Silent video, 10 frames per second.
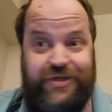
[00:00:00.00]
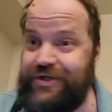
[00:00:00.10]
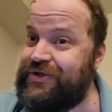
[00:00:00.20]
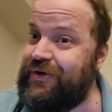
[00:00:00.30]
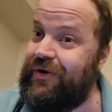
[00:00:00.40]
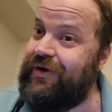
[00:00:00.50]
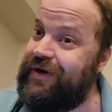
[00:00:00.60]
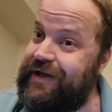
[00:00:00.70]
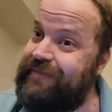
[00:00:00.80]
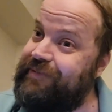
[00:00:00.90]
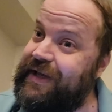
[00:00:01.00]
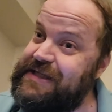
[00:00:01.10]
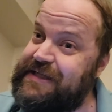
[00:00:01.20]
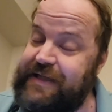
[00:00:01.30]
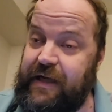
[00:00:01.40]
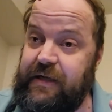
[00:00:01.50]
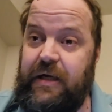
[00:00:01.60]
just aren't in place yet.